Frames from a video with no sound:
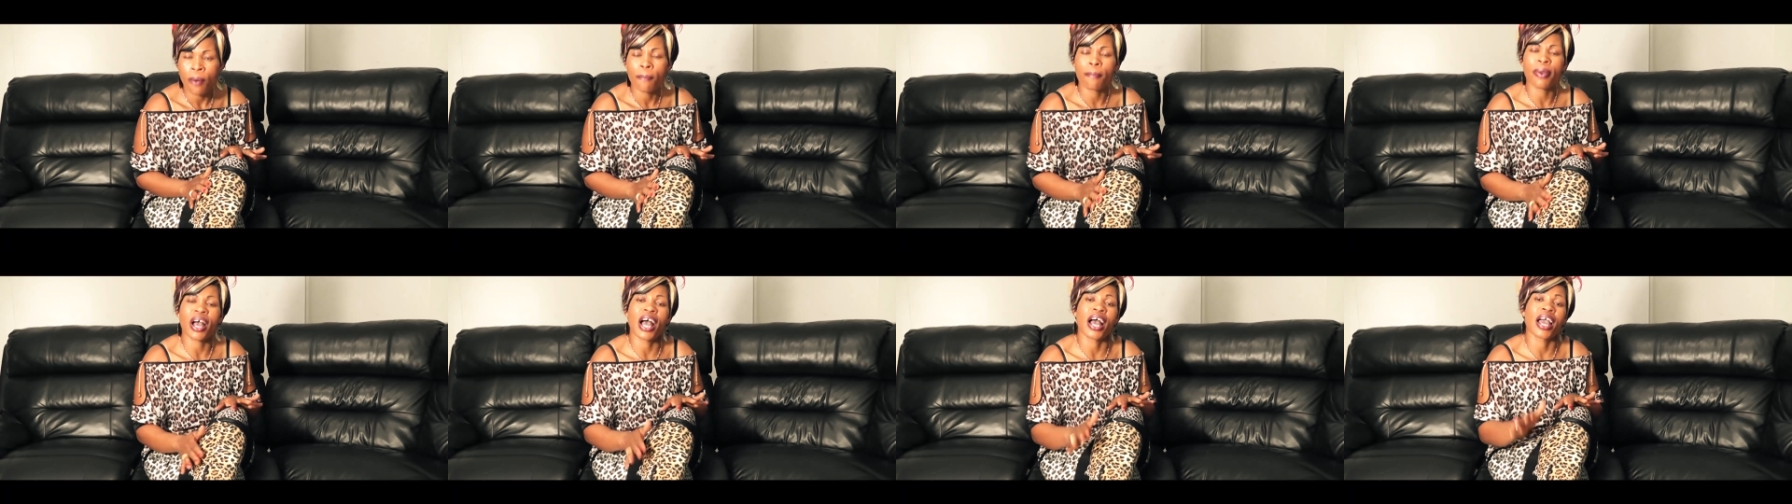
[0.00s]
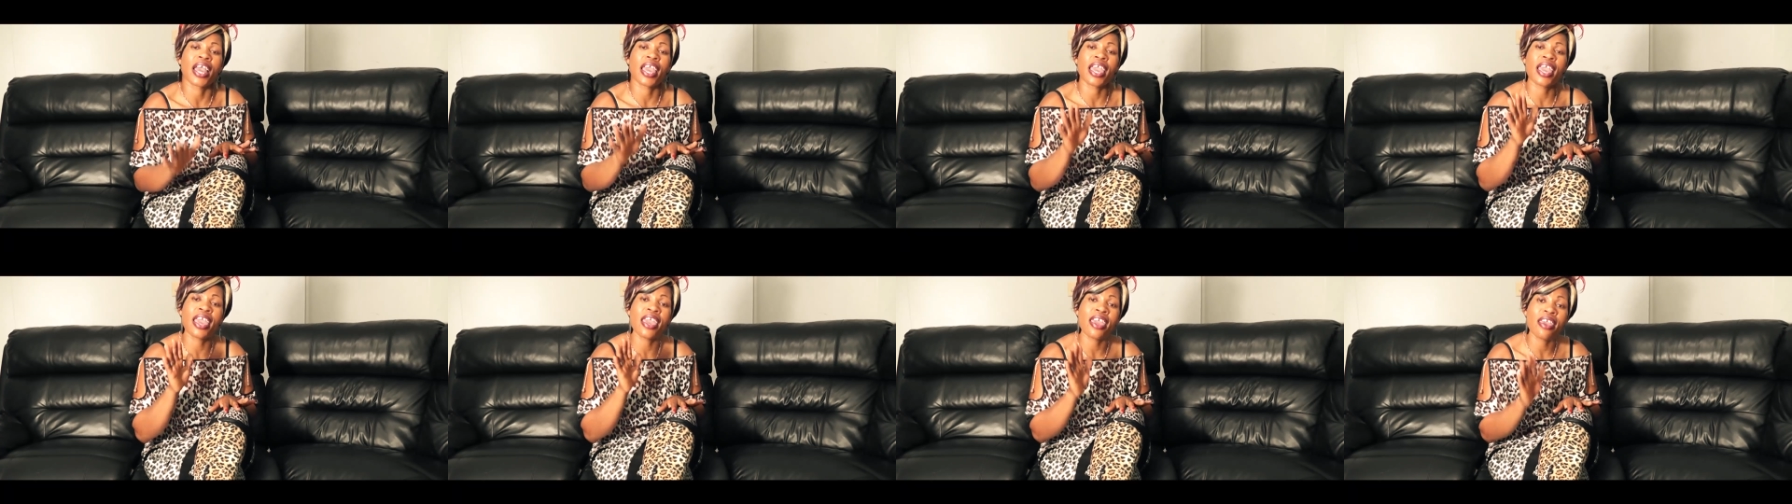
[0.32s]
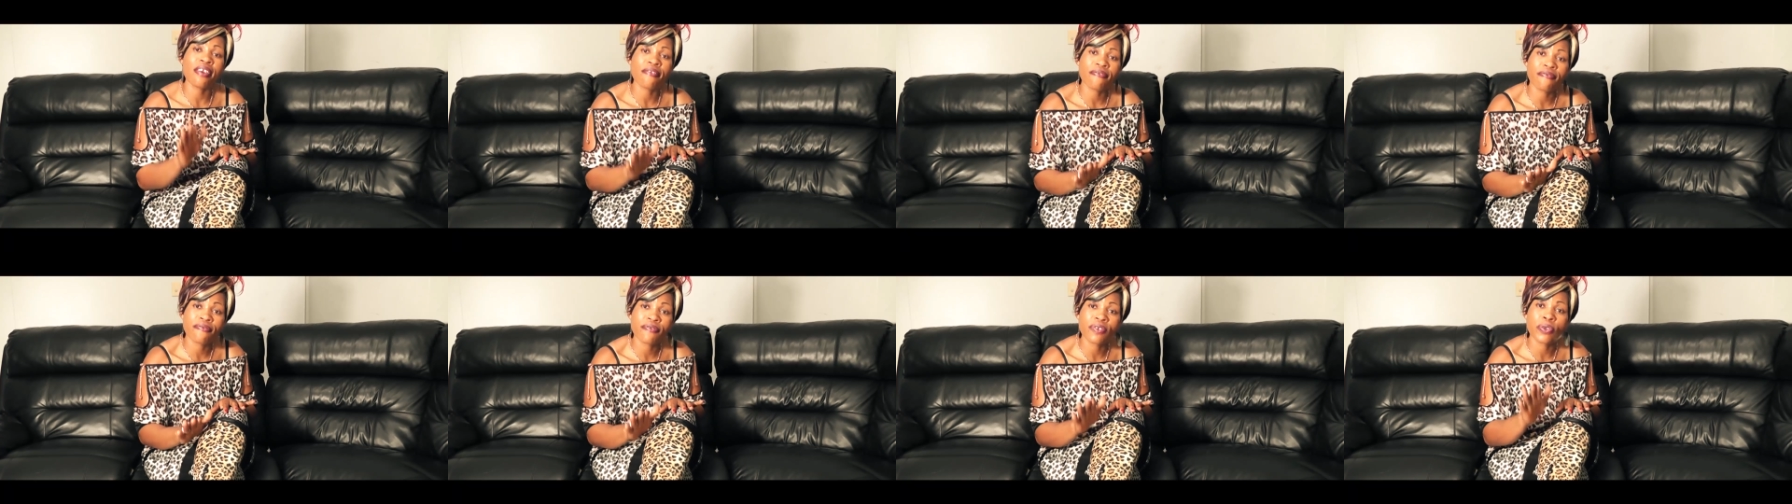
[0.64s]
But
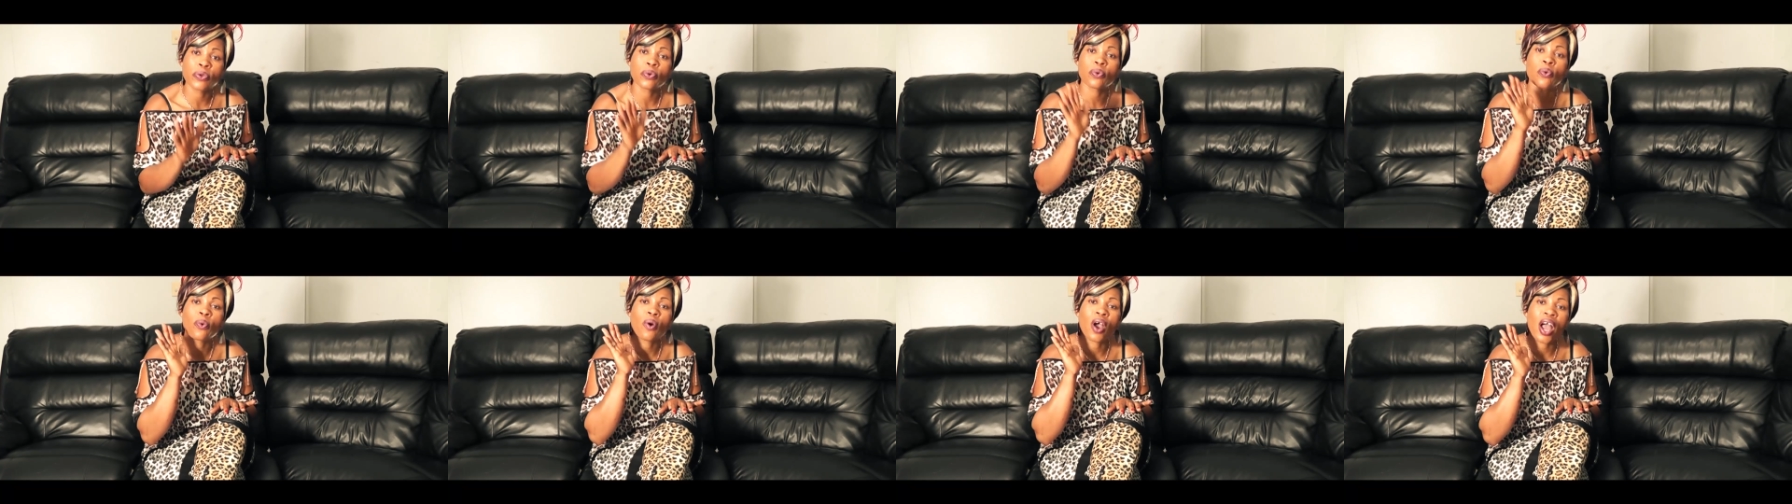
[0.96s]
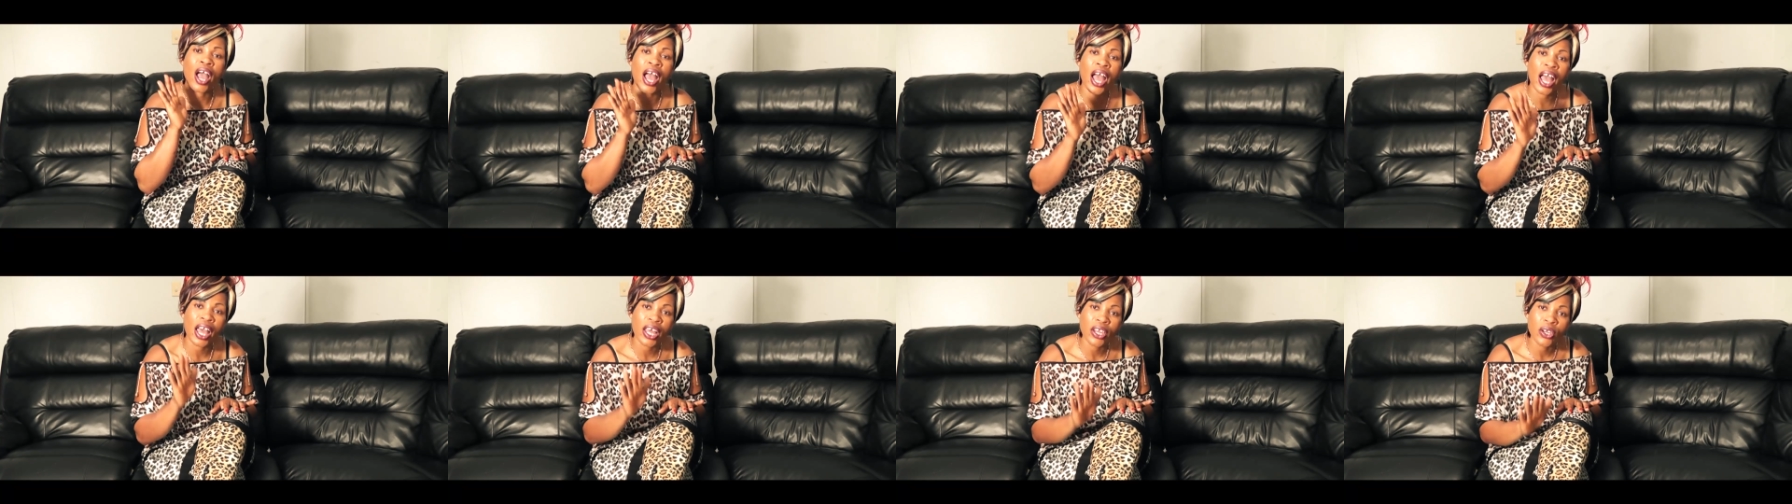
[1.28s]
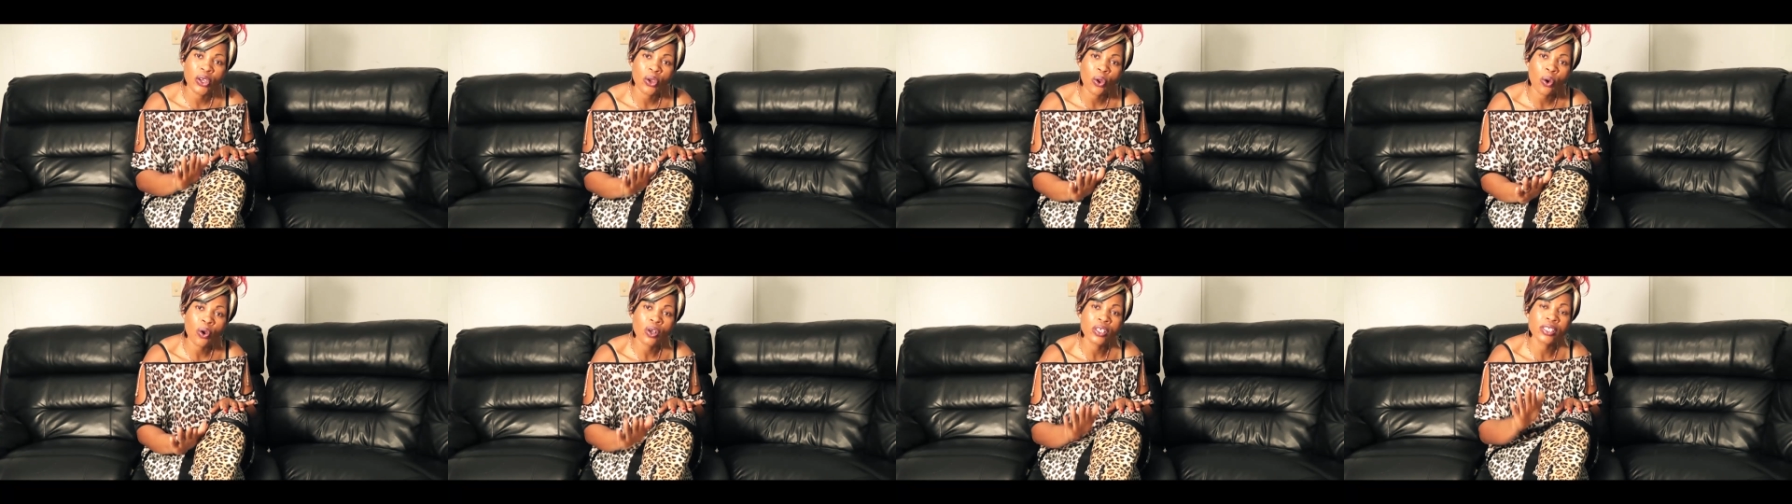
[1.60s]
if you are
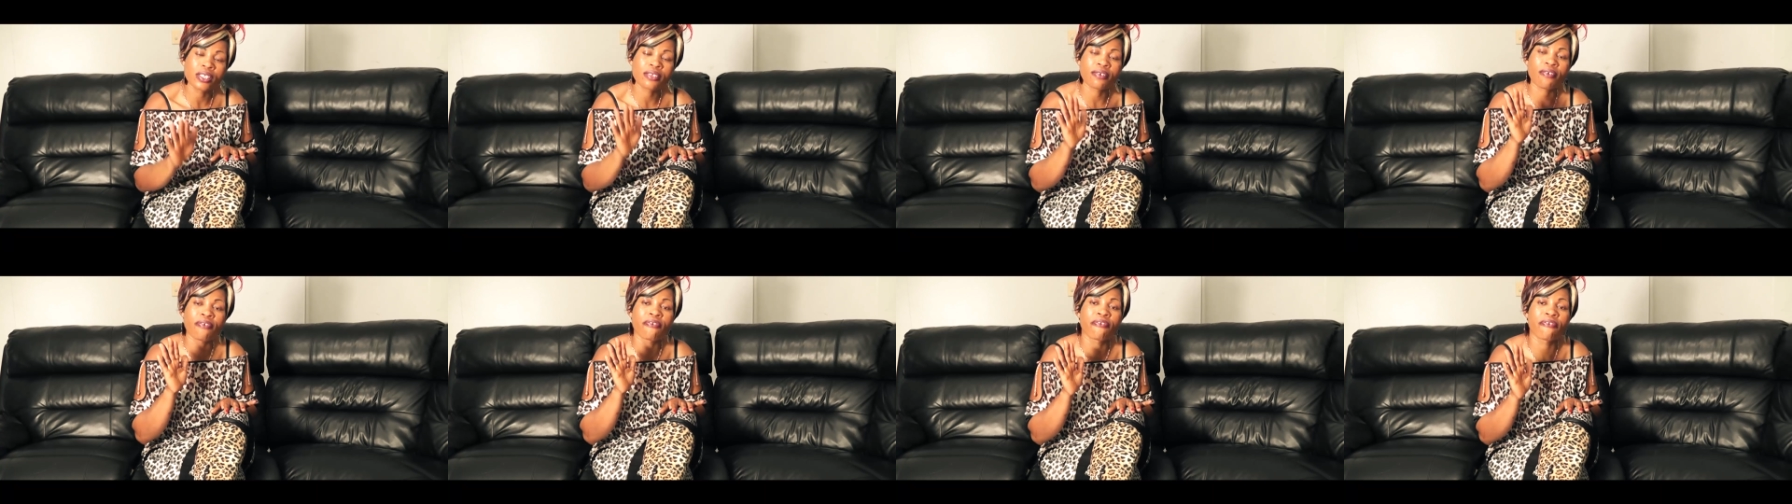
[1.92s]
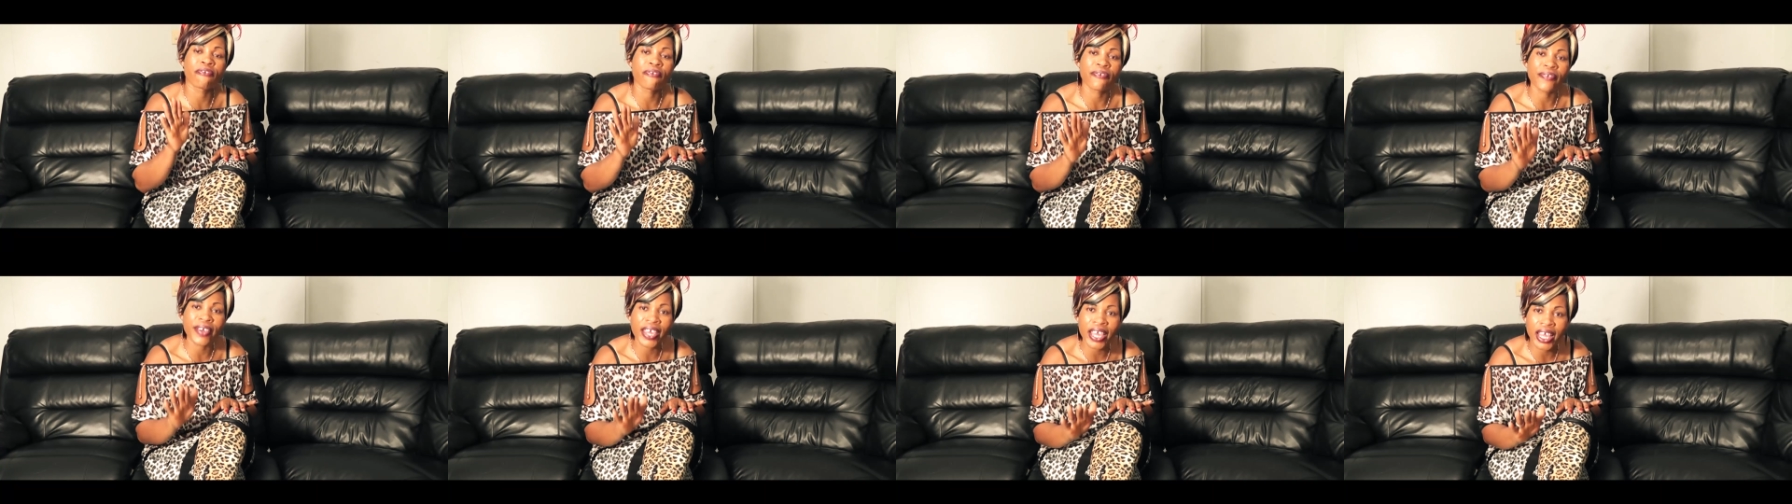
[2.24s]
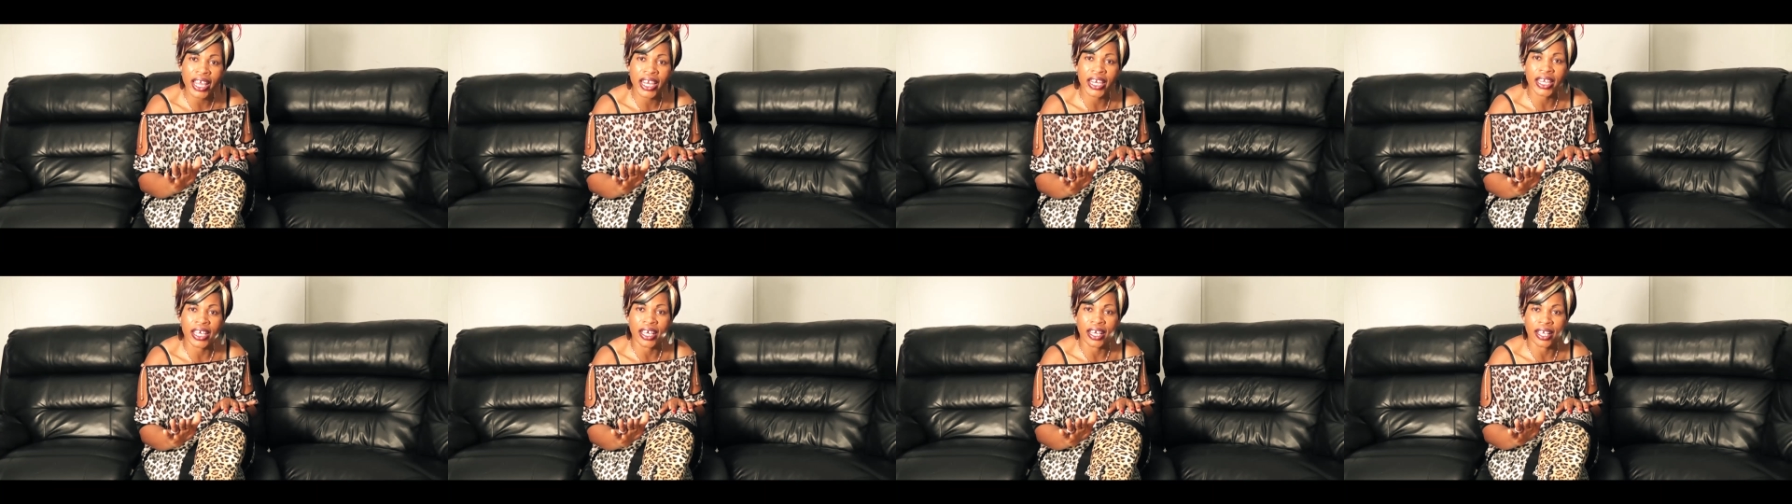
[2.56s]
not
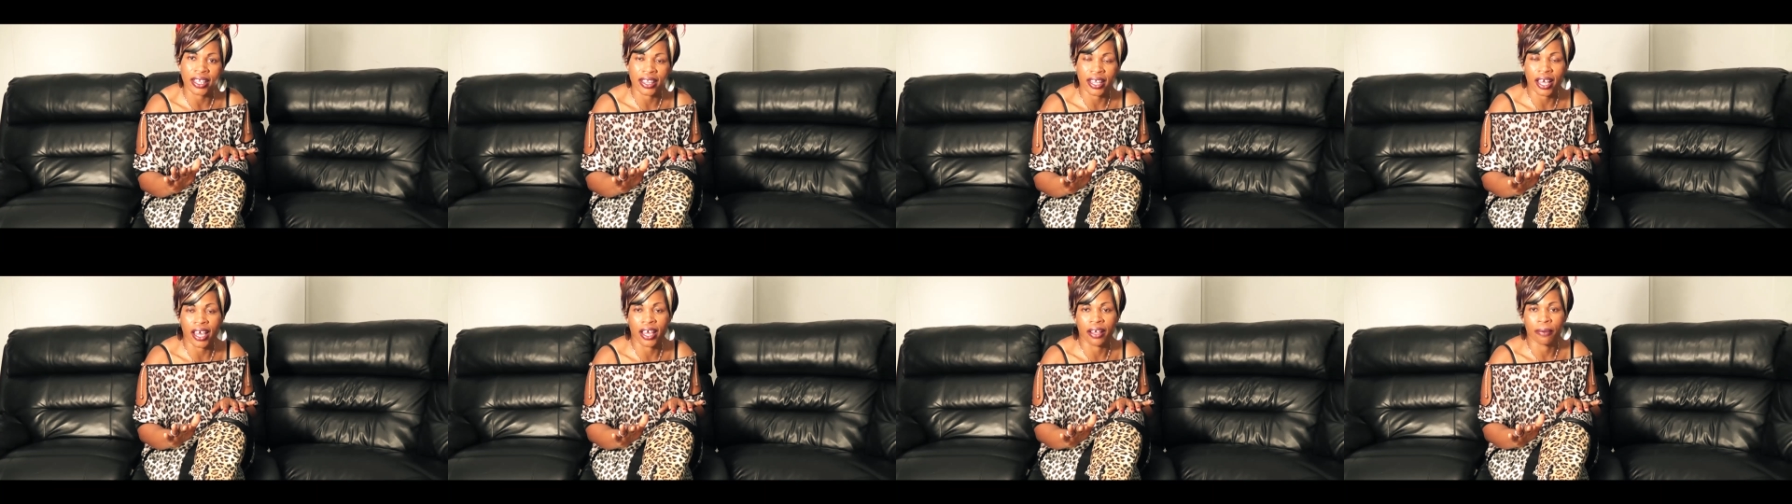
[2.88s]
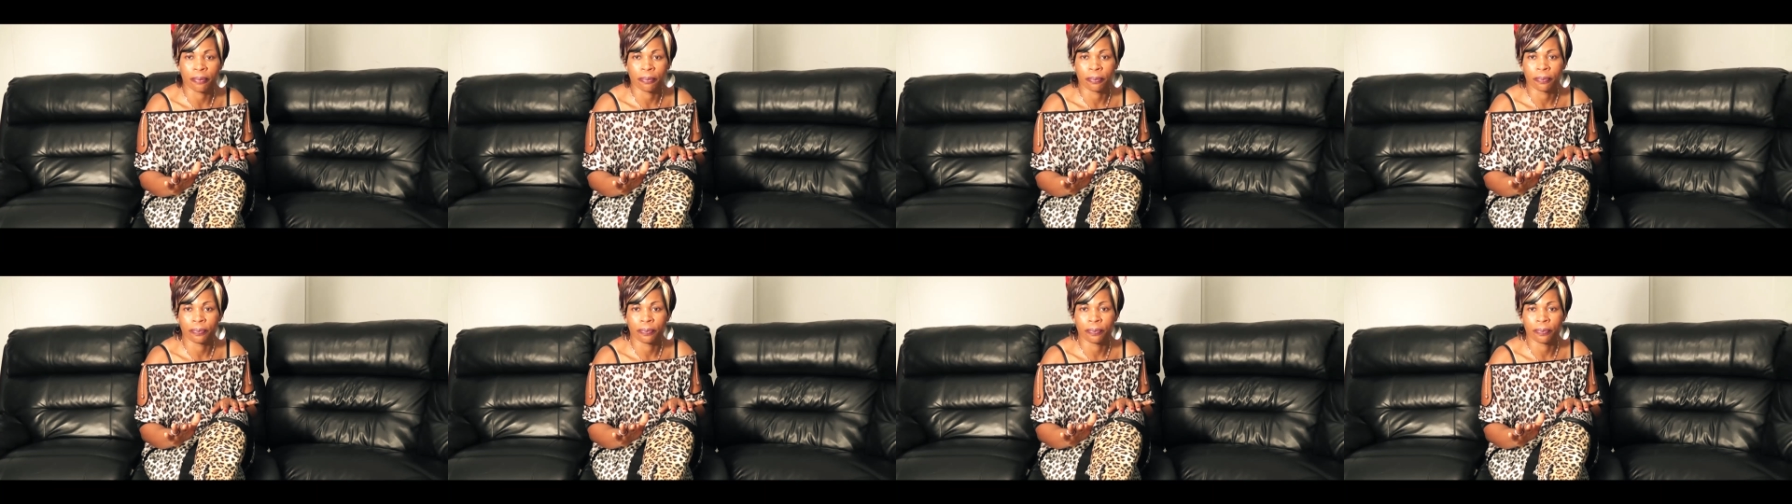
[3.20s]
feeling that,